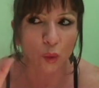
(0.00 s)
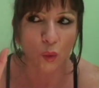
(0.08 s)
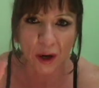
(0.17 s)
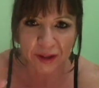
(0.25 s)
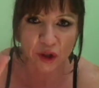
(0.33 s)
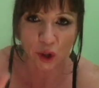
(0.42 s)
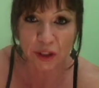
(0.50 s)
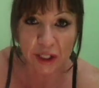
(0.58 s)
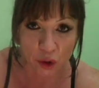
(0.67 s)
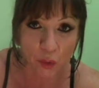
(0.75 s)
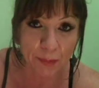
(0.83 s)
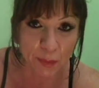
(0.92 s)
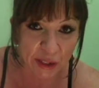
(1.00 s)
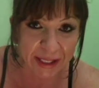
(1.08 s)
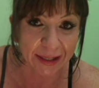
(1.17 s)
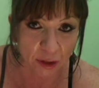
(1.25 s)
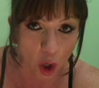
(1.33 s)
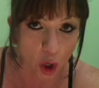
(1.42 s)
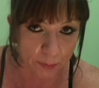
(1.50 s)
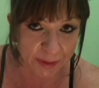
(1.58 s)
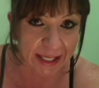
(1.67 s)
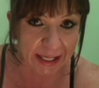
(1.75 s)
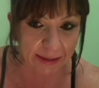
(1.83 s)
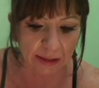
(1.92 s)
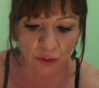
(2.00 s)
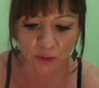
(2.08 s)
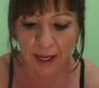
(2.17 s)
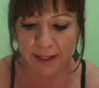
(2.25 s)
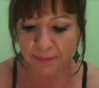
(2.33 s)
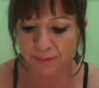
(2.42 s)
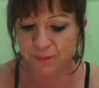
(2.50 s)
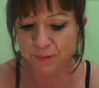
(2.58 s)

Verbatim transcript: what 33% carbs is, okay?